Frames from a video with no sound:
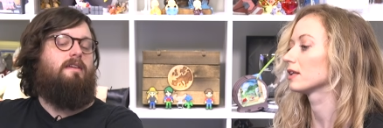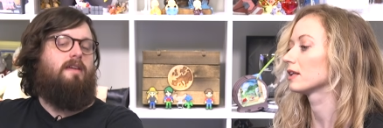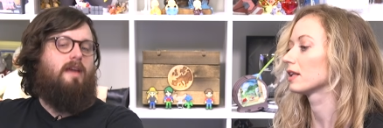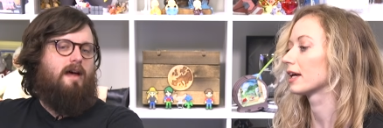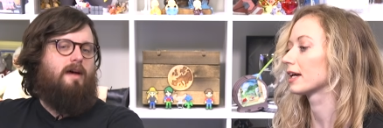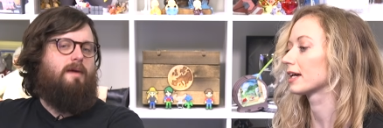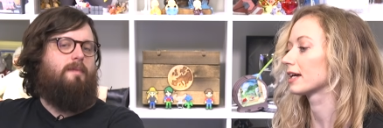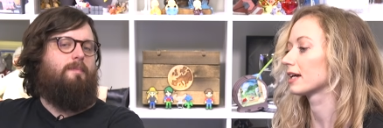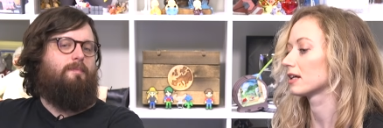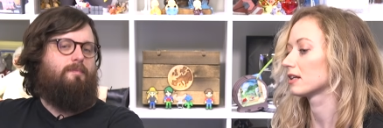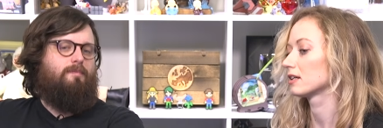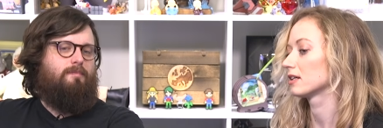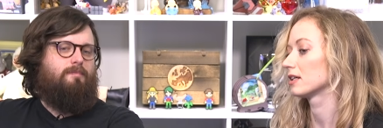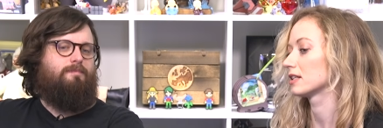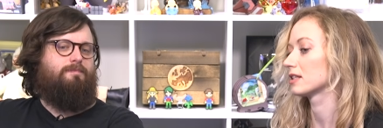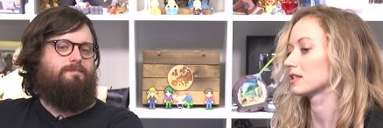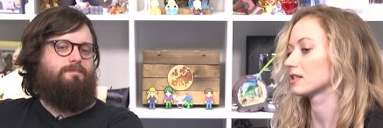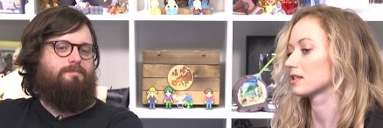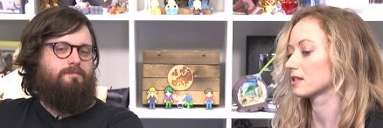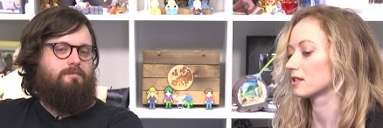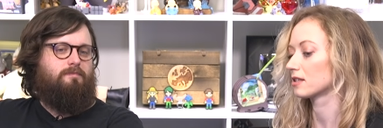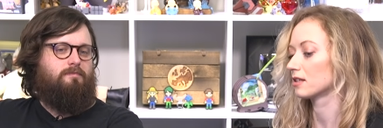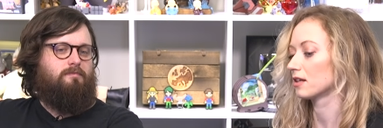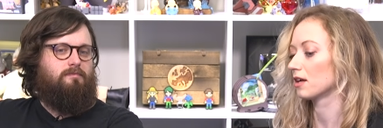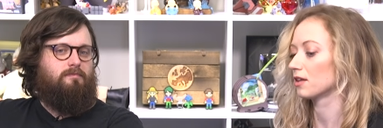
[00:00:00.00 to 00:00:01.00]
Speaker 1: that yeah. like
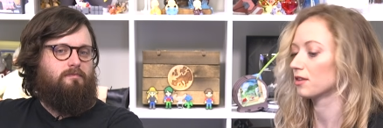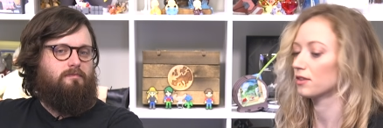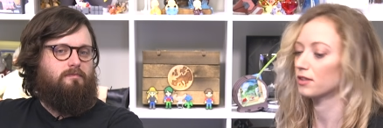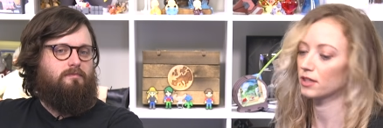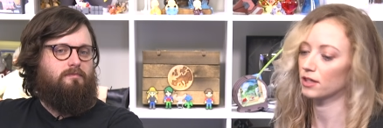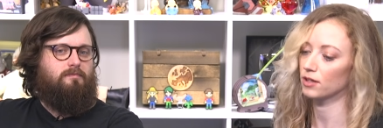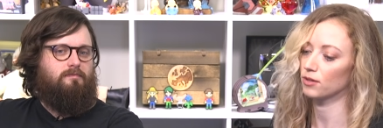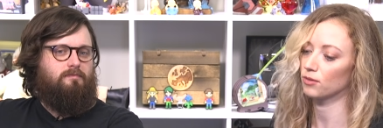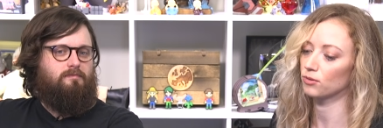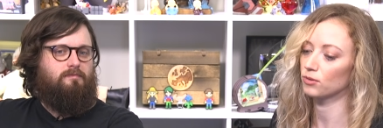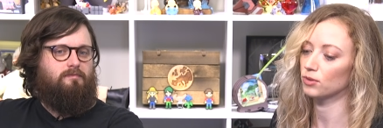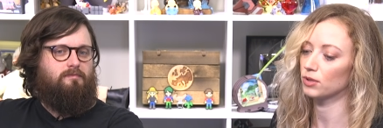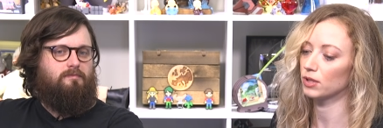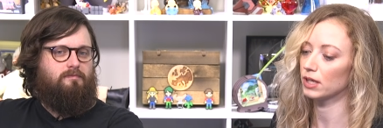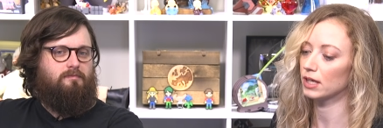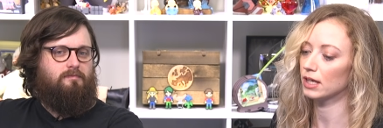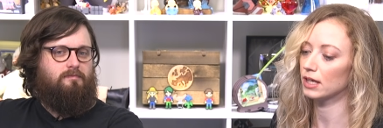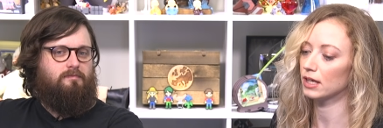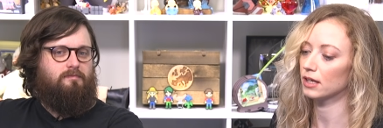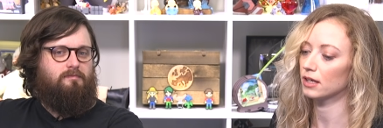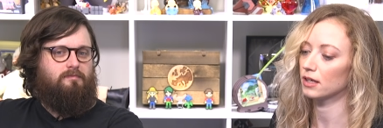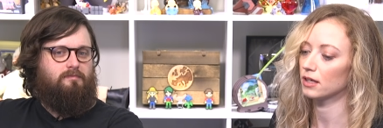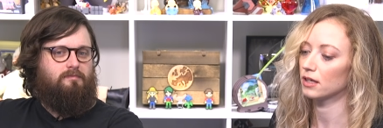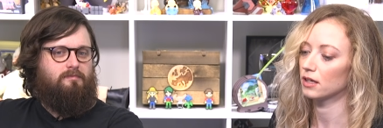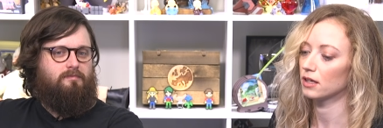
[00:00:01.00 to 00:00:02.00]
it's not the
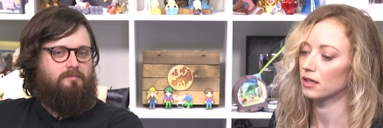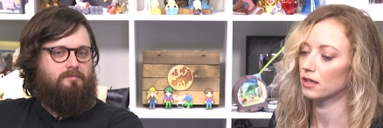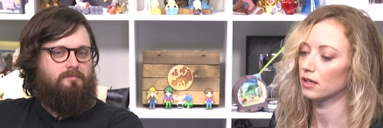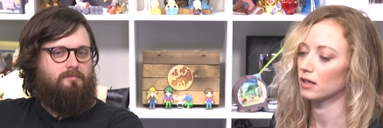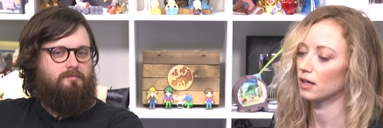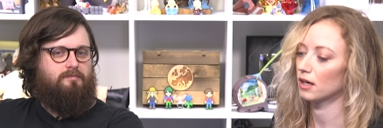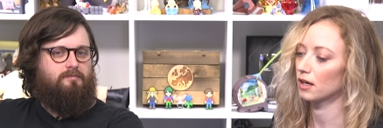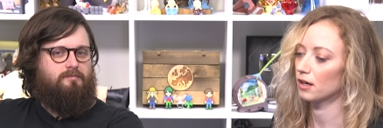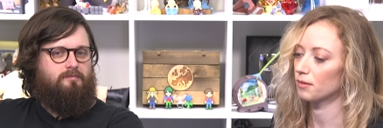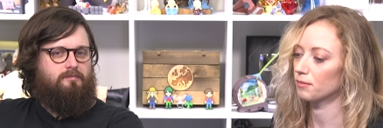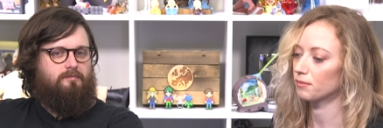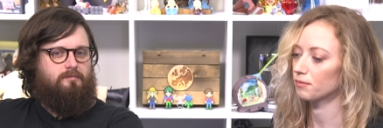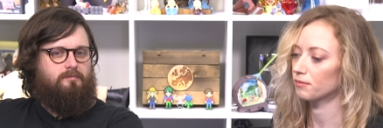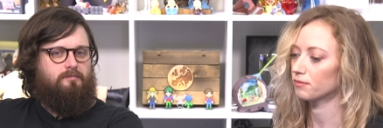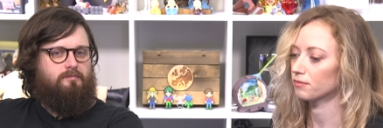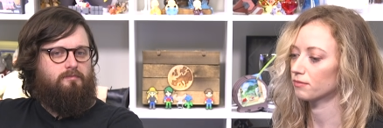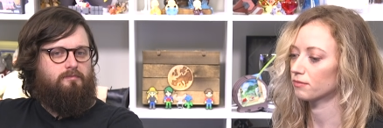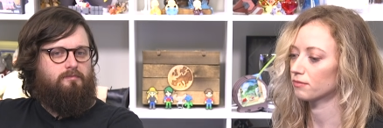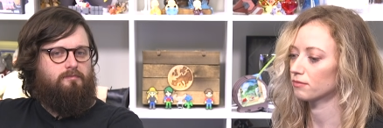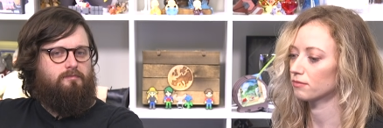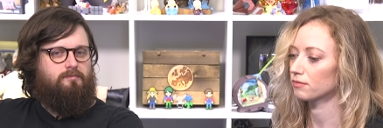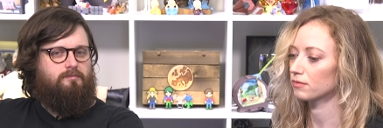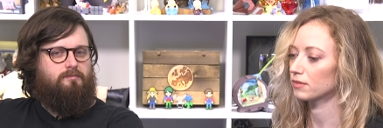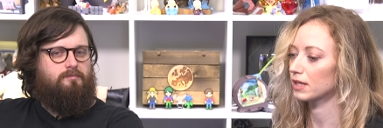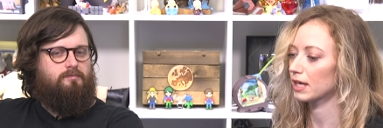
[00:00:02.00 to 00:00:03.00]
only um,
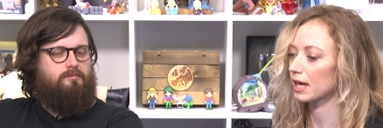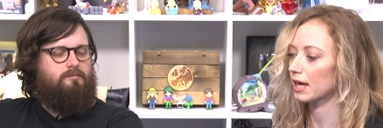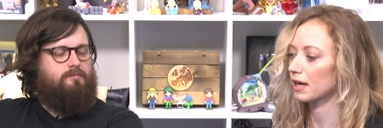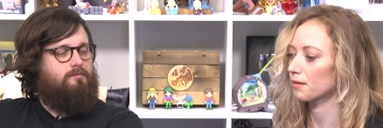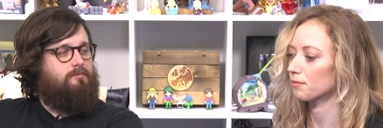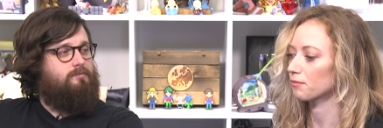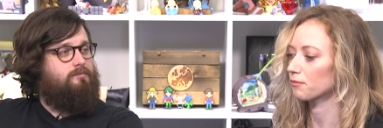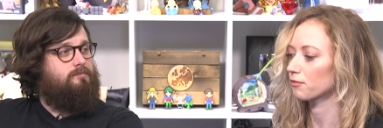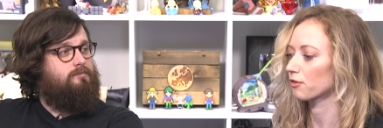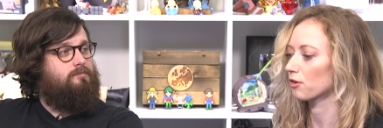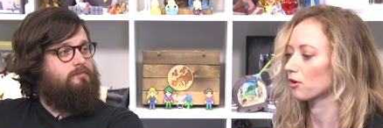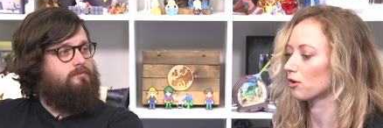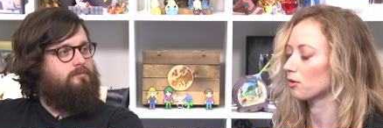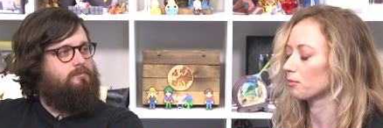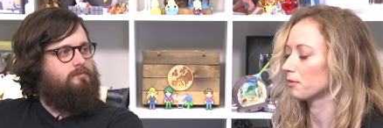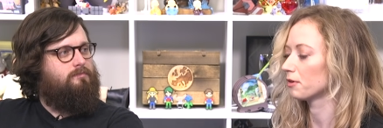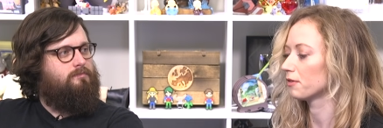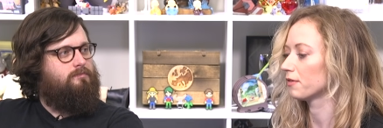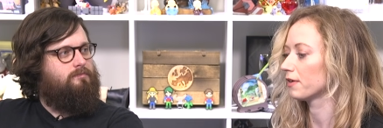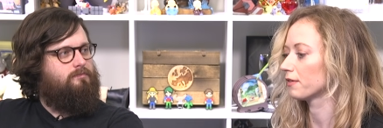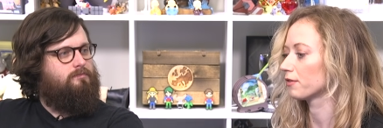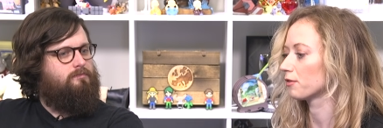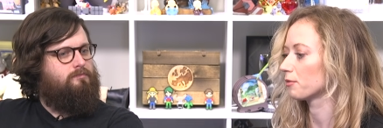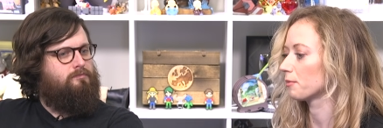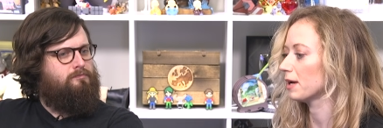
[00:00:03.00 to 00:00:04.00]
game From
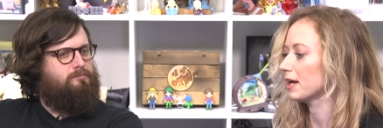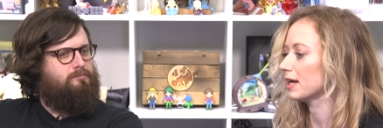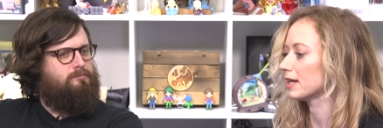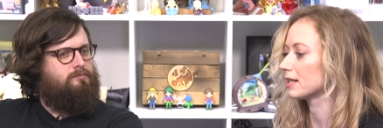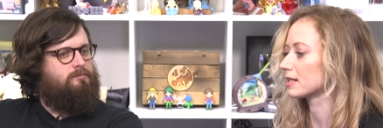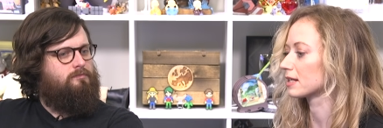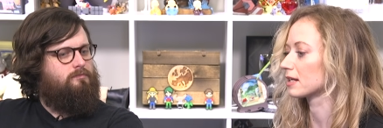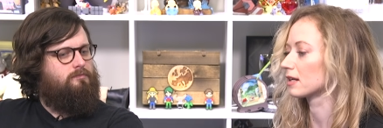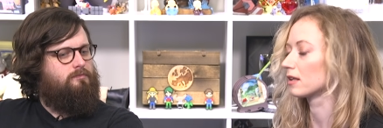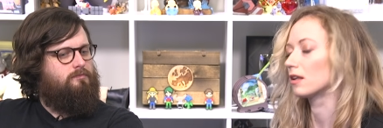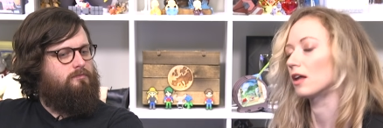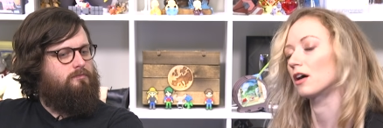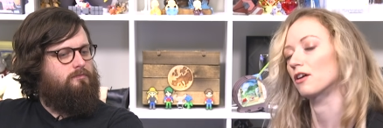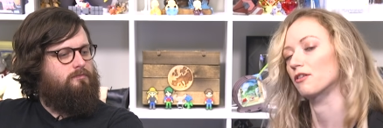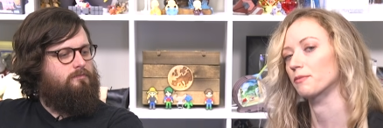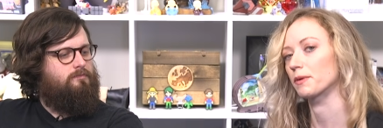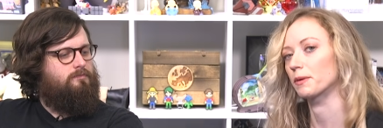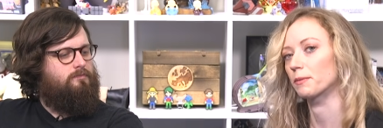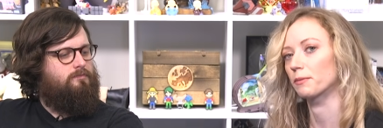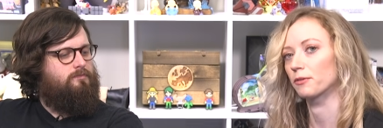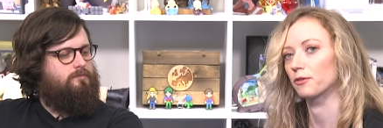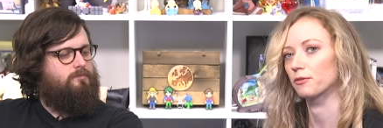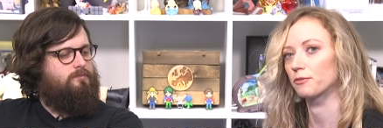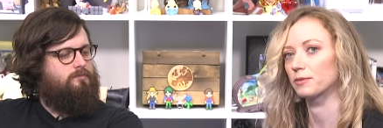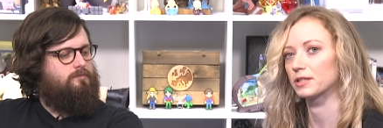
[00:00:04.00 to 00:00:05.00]
have ever made, and a lot of
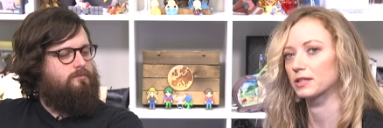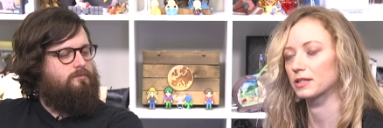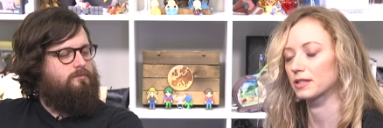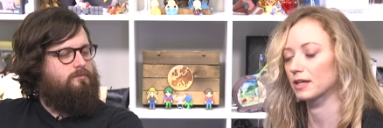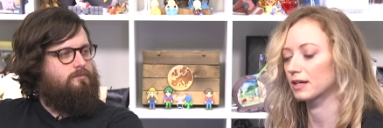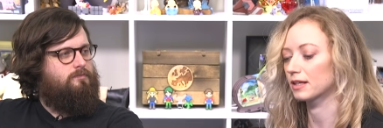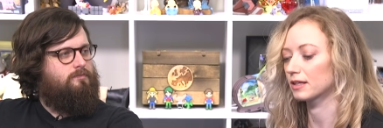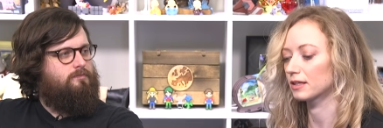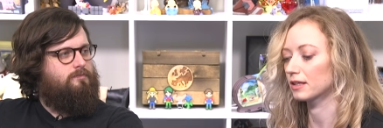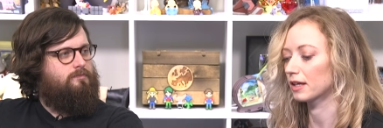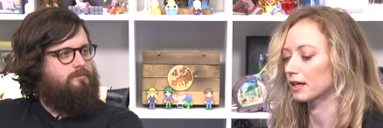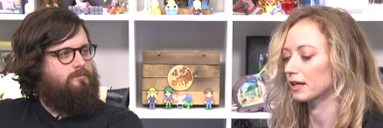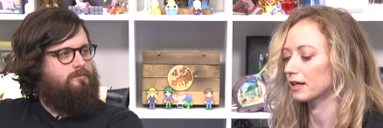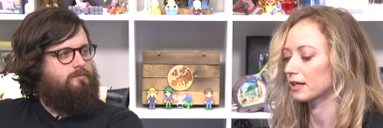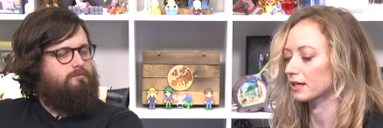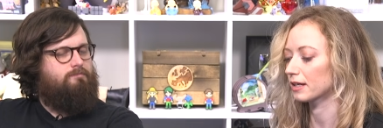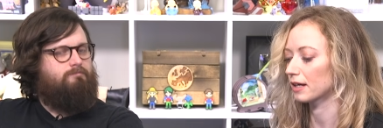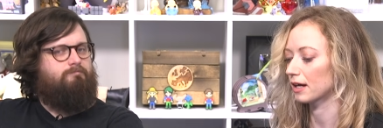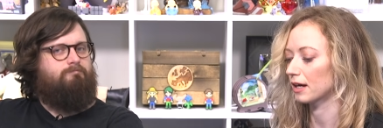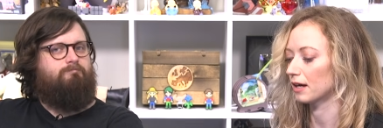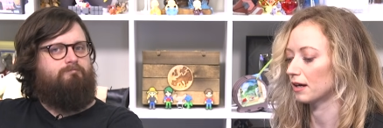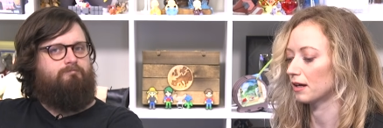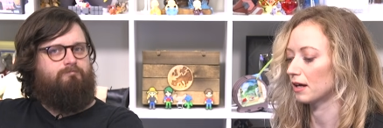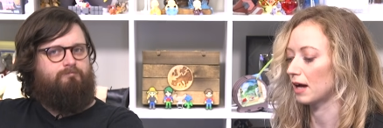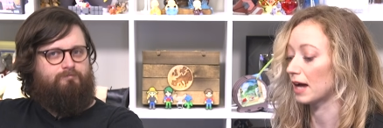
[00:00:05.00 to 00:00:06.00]
people have been saying
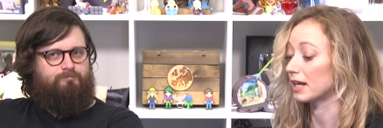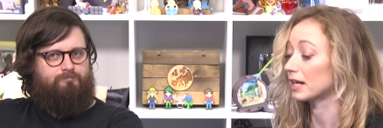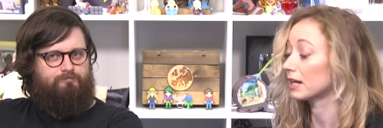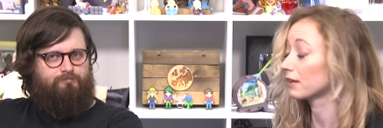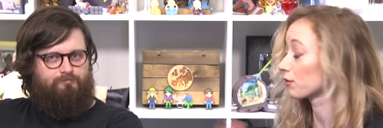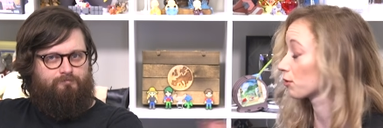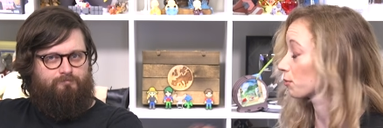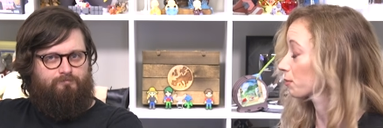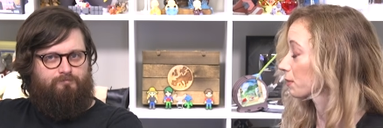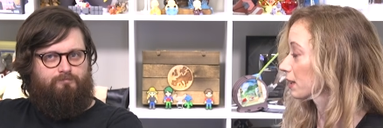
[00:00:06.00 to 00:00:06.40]
like I never